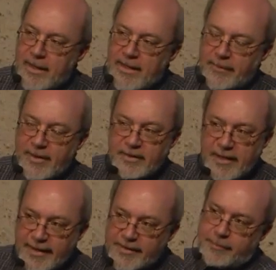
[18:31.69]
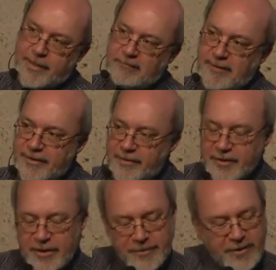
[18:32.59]
Now, in the later periods of
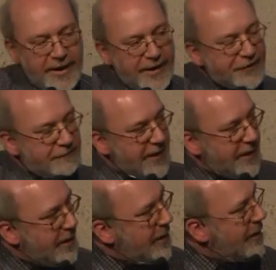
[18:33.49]
Egyptian history,